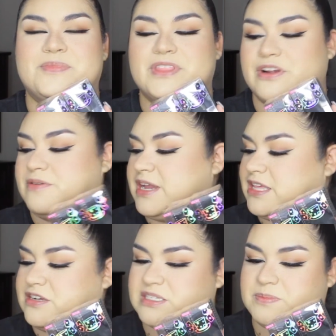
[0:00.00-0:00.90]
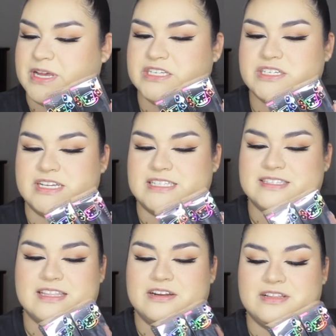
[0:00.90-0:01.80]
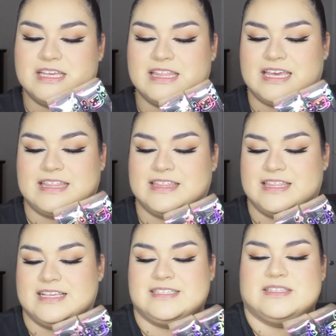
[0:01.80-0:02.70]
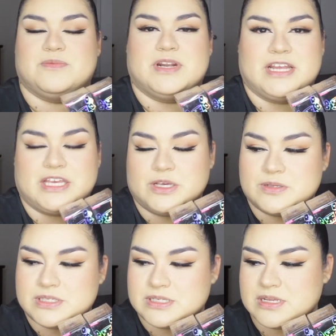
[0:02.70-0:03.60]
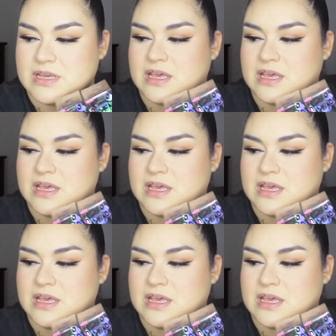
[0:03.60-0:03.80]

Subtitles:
regular sponge. It's literally like this, the one I used,